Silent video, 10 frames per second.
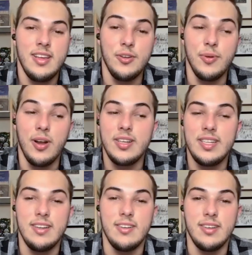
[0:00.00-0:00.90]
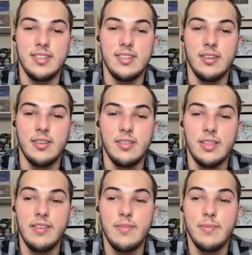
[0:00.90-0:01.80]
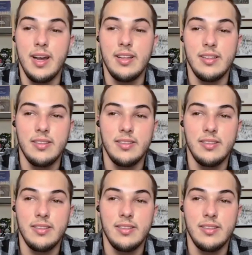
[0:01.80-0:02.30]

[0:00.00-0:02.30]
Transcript: who aren't here, and to live in my